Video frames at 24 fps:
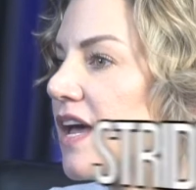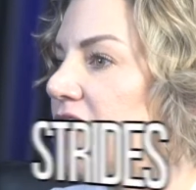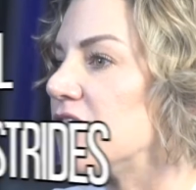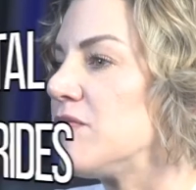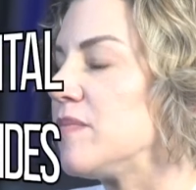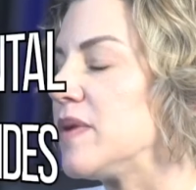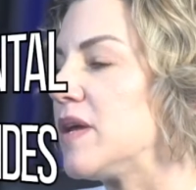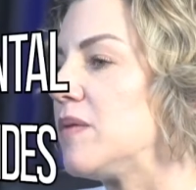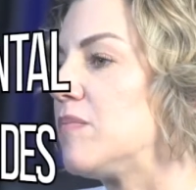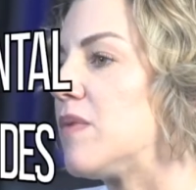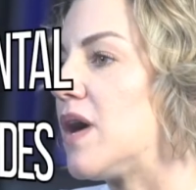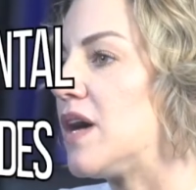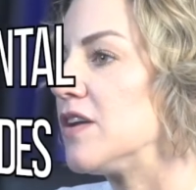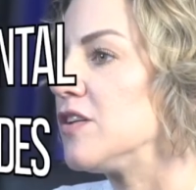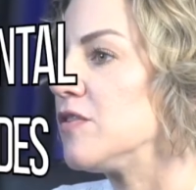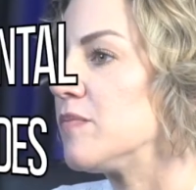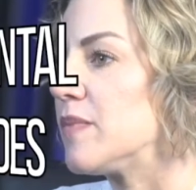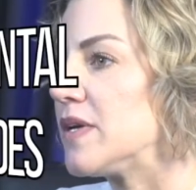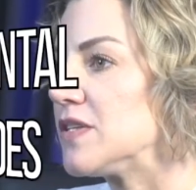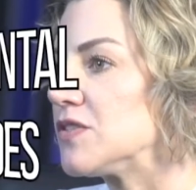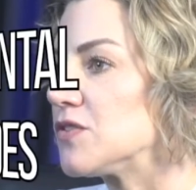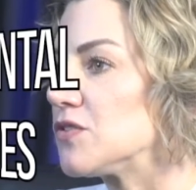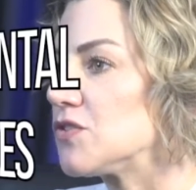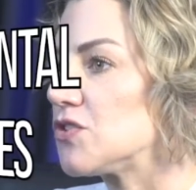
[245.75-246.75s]
have made
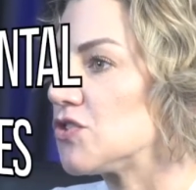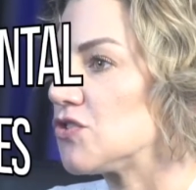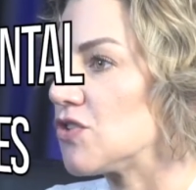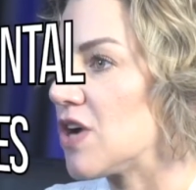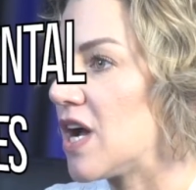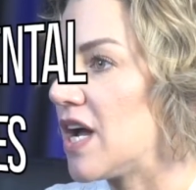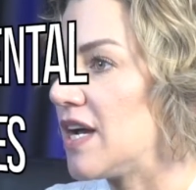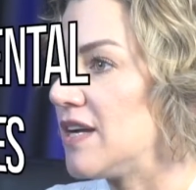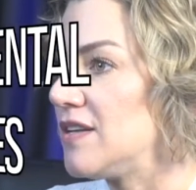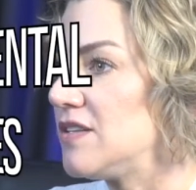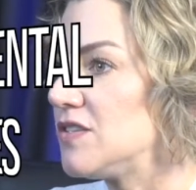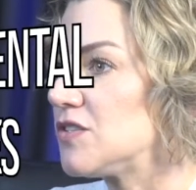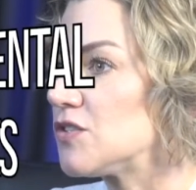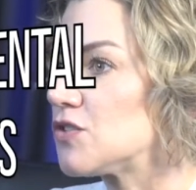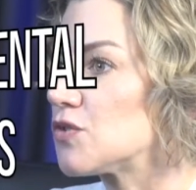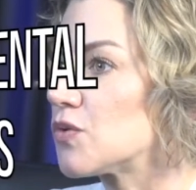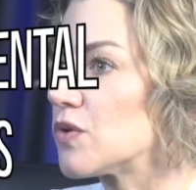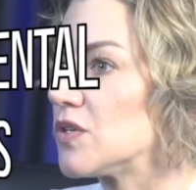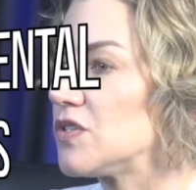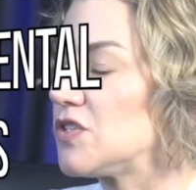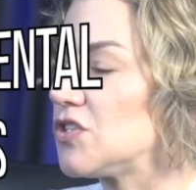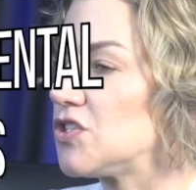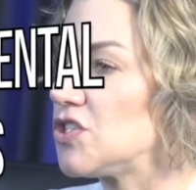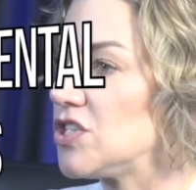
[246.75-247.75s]
monumental strides
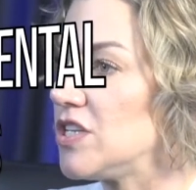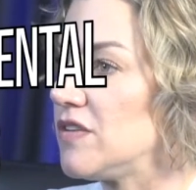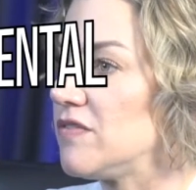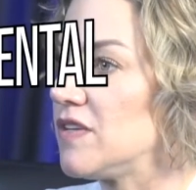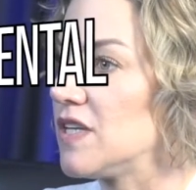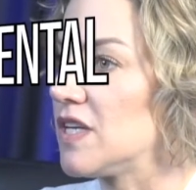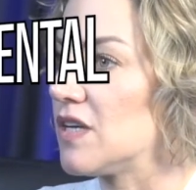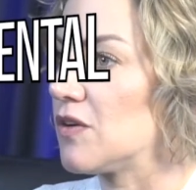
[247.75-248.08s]
towards achieving